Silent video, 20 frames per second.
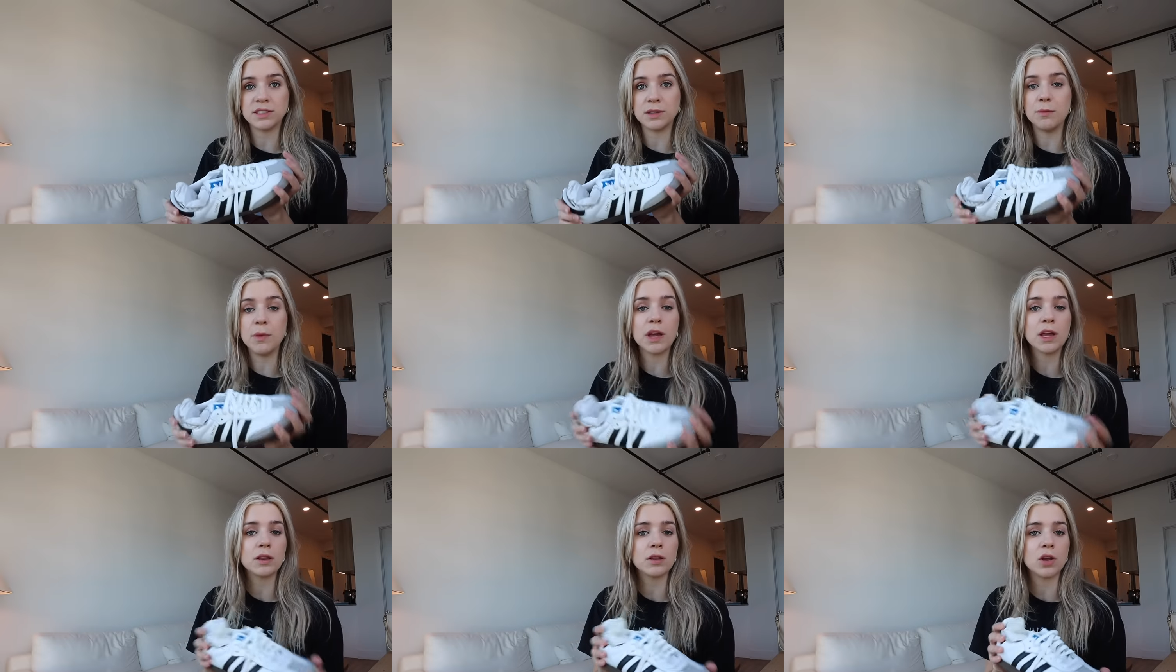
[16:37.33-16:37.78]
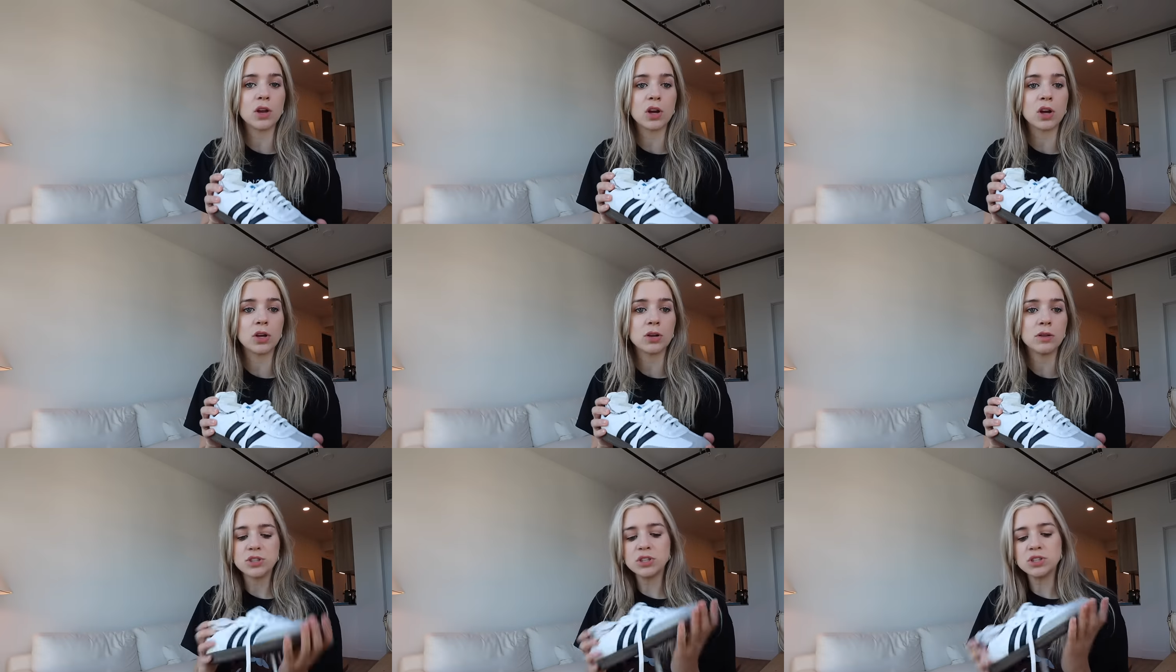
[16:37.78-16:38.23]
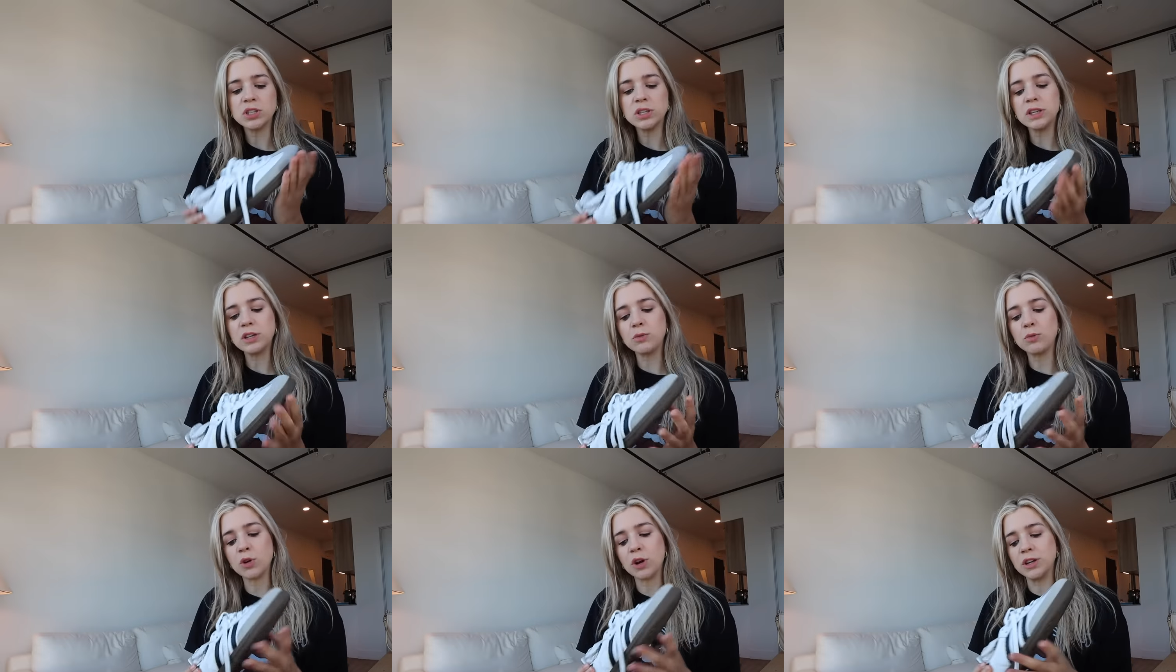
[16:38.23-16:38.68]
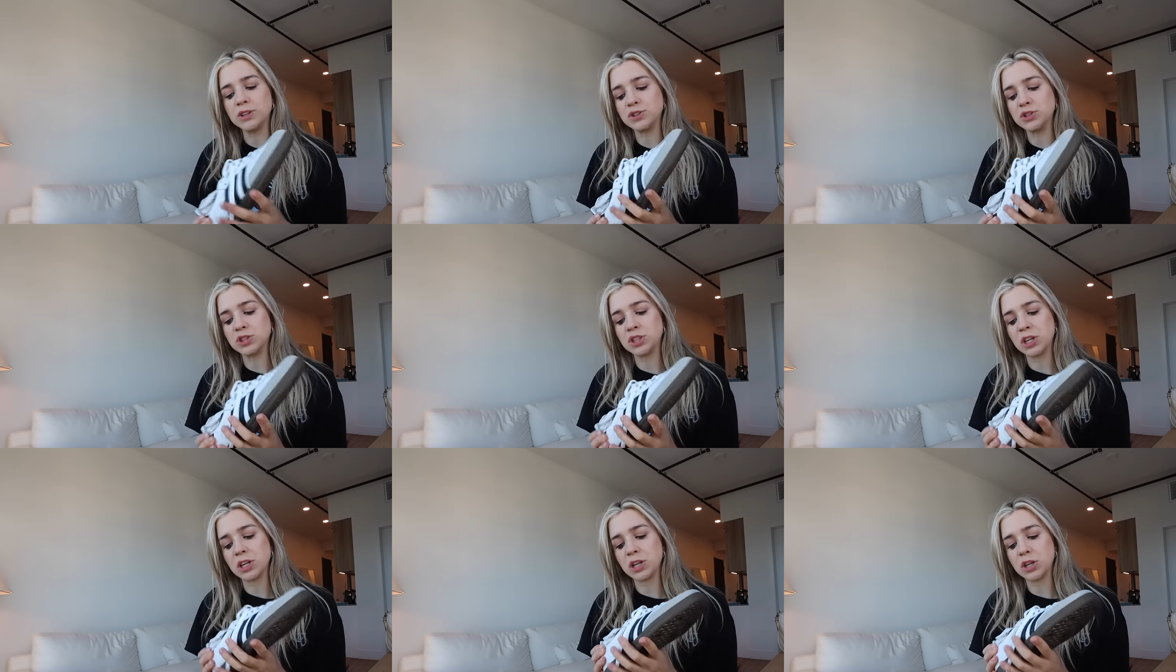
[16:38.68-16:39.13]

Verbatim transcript: They make it look just a little more interesting,